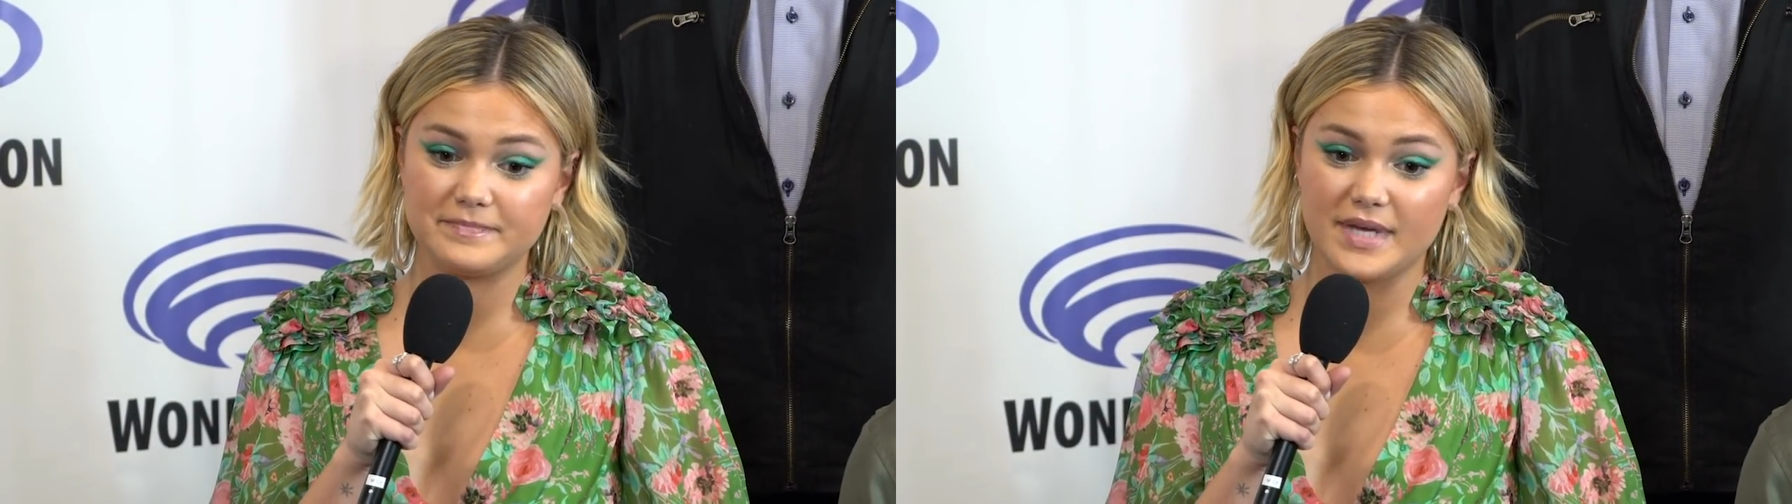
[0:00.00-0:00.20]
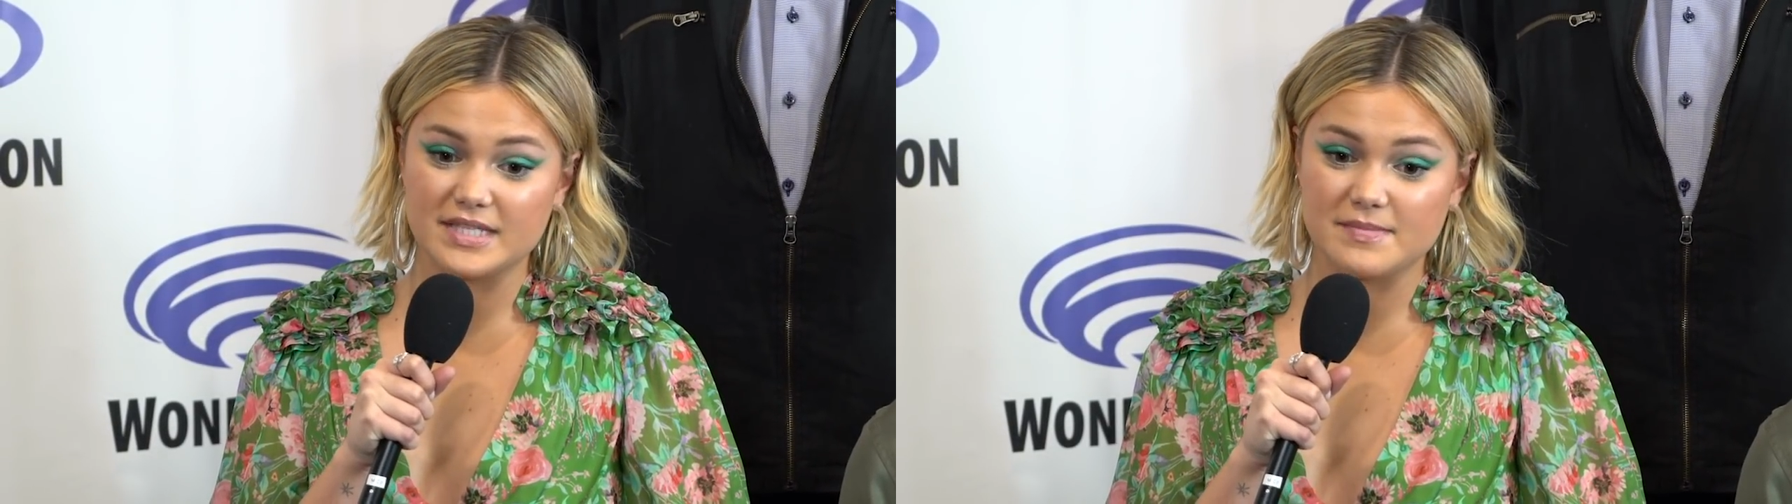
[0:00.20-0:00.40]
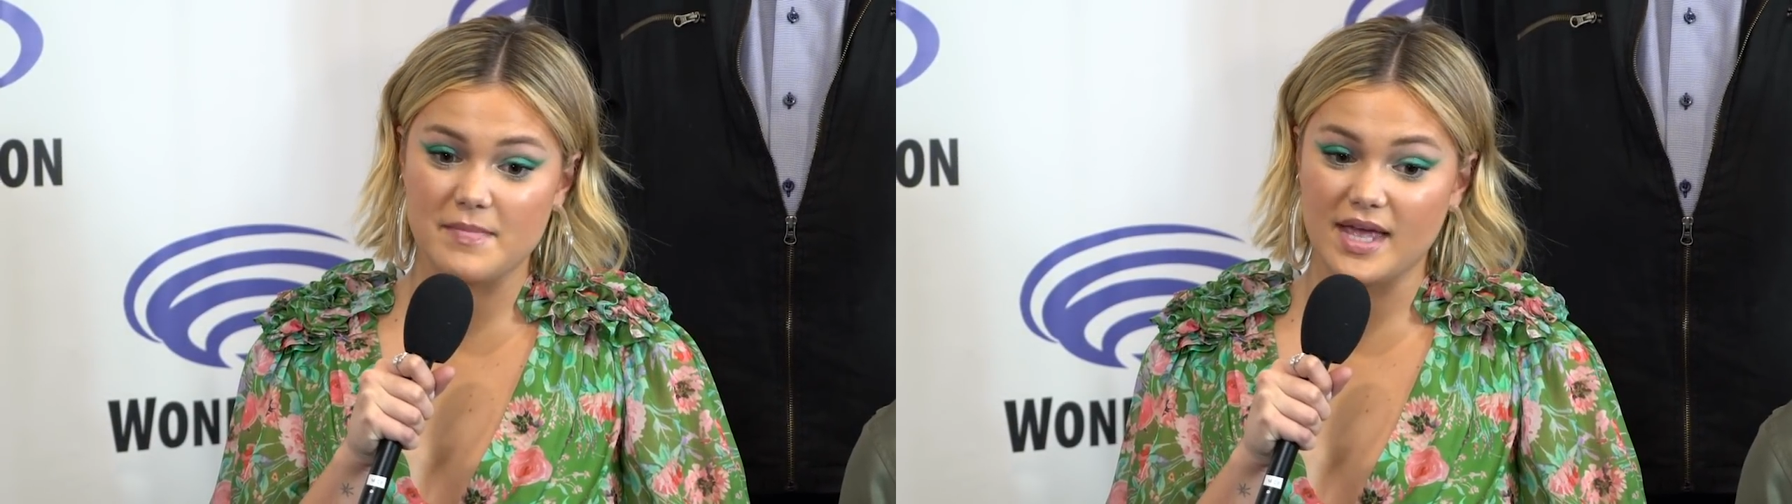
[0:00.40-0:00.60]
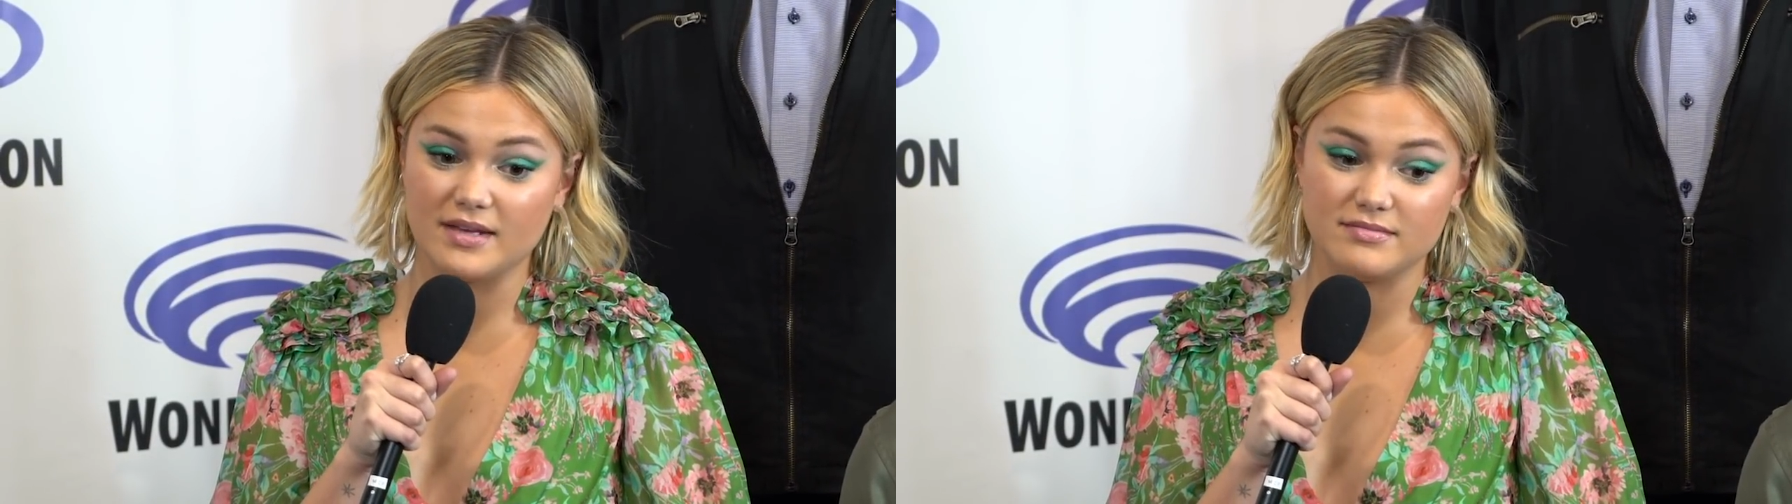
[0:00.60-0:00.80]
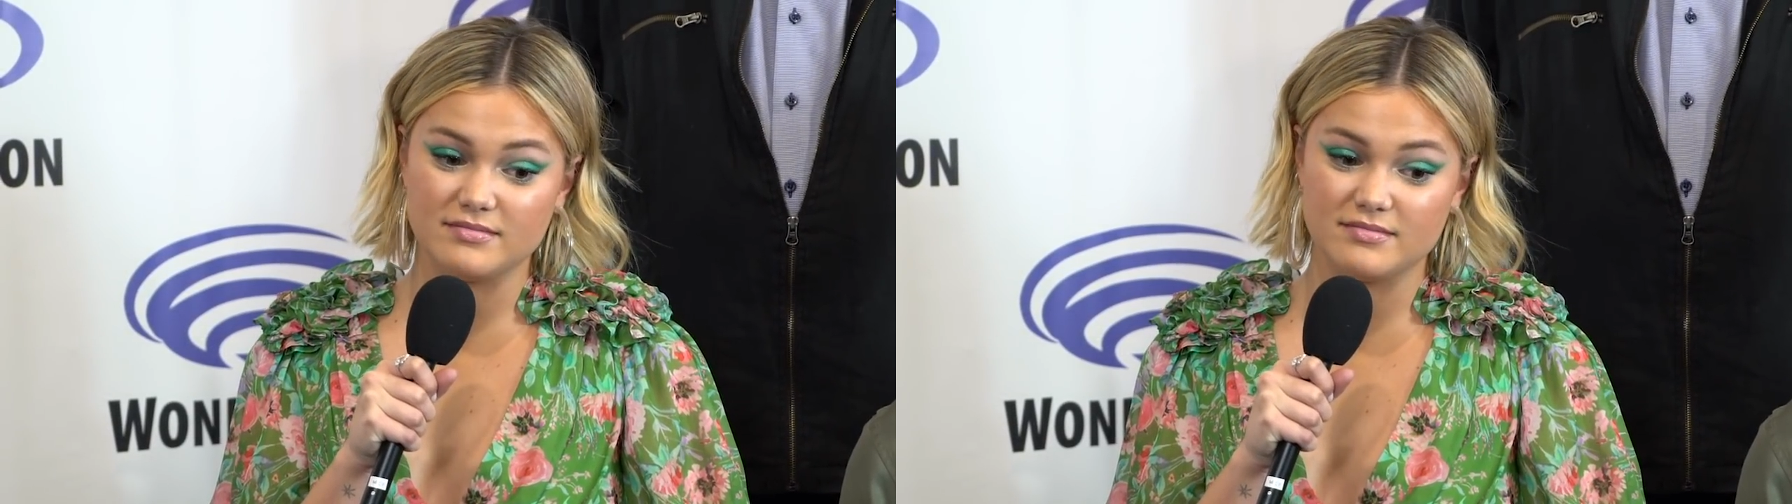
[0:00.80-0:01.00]
it's
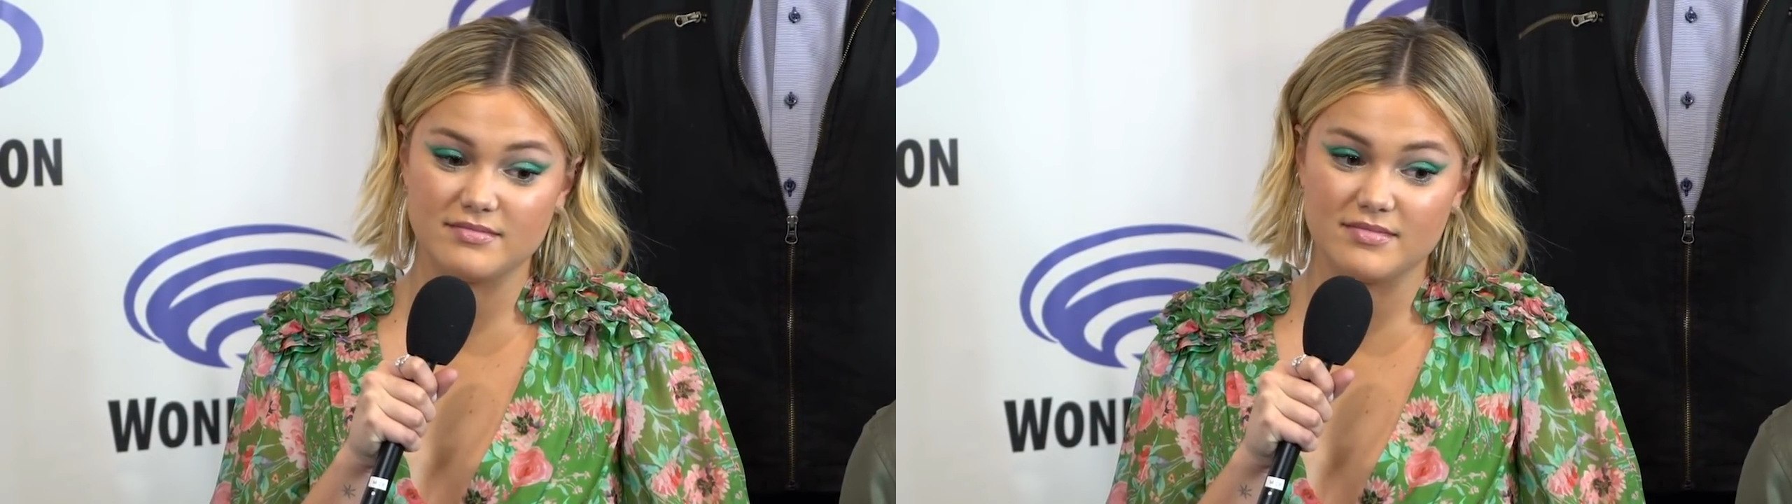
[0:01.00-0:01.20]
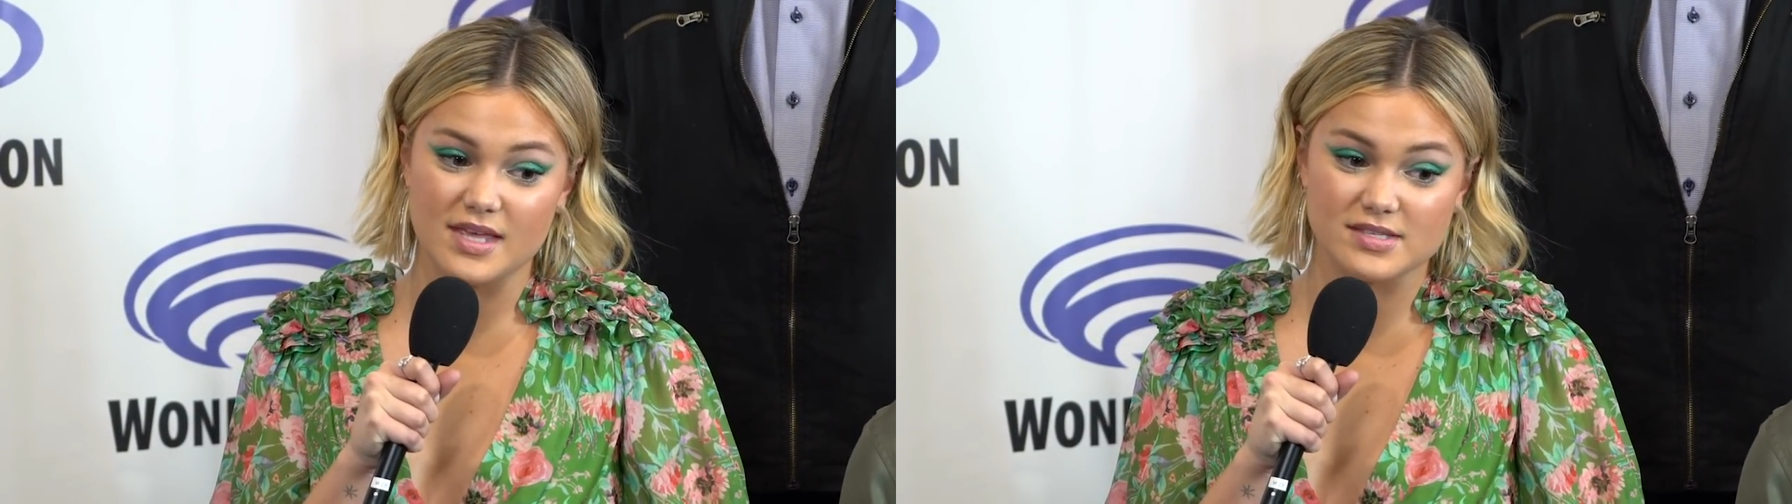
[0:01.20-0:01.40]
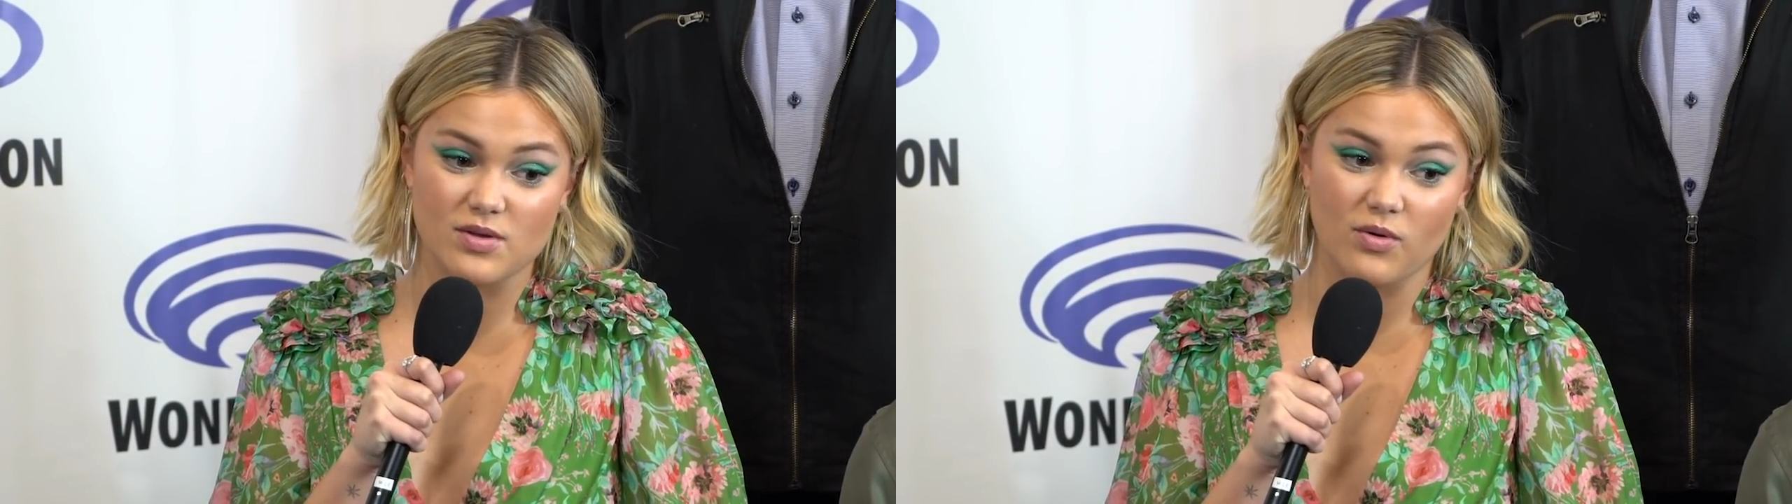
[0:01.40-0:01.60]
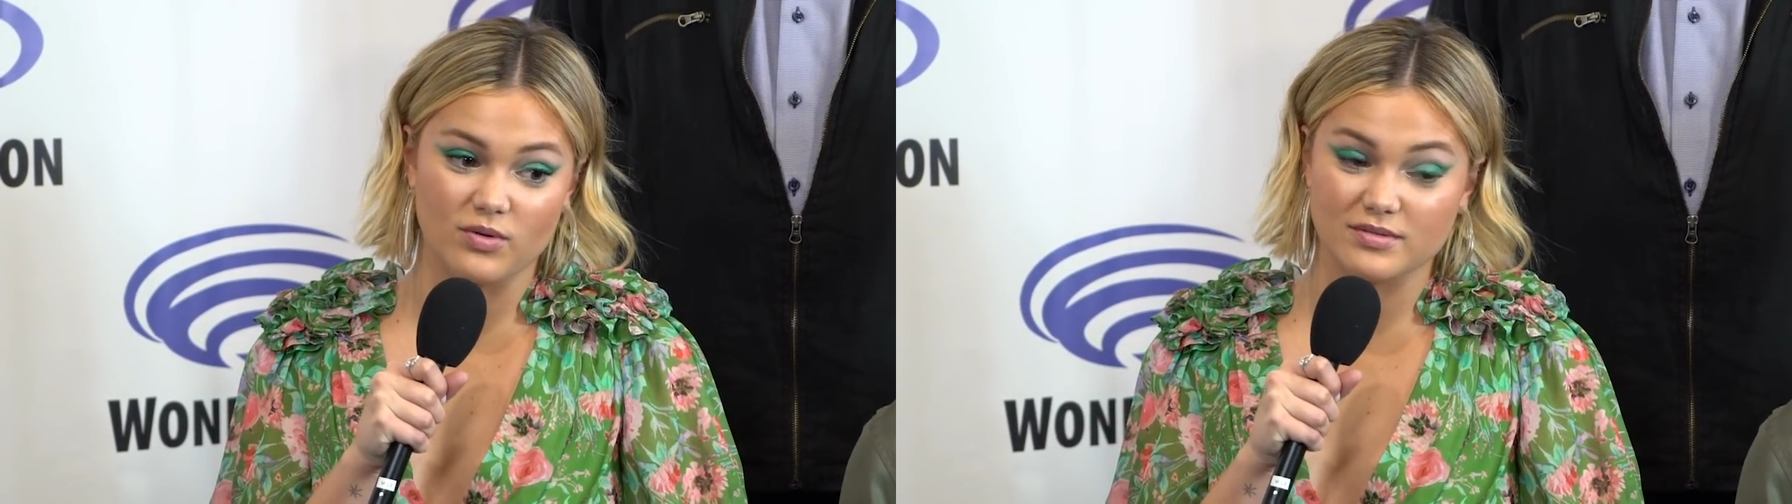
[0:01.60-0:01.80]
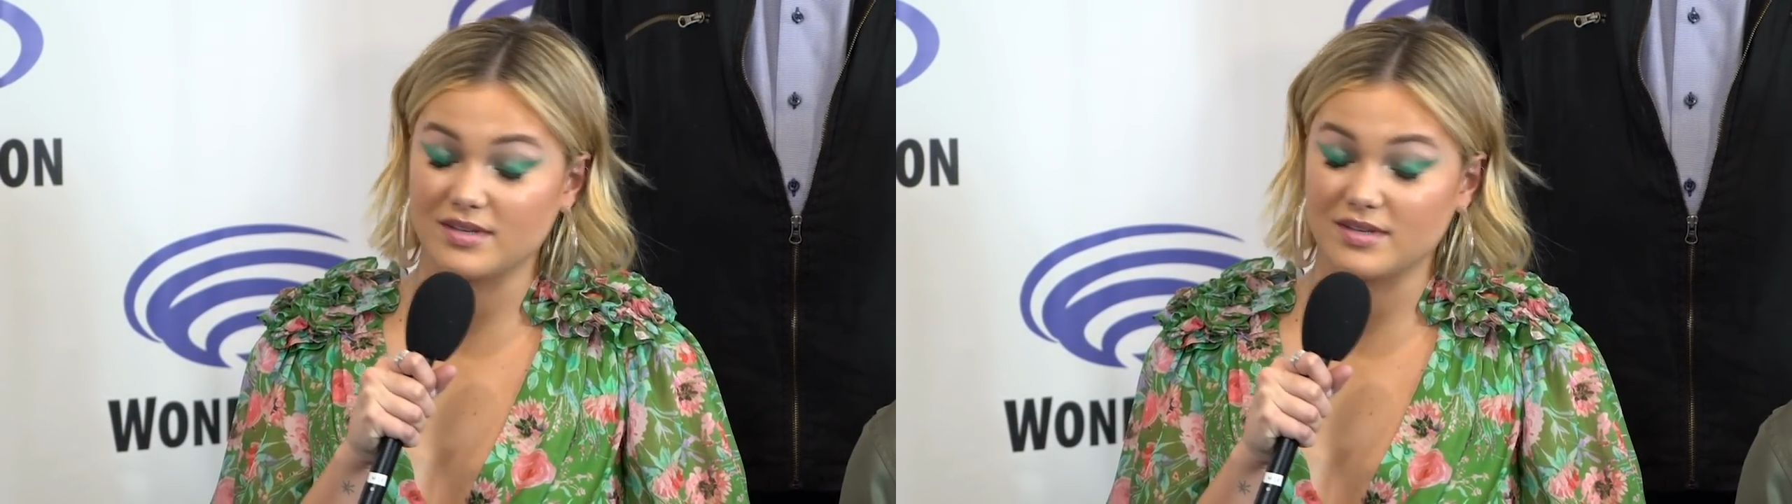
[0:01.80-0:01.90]
made this whole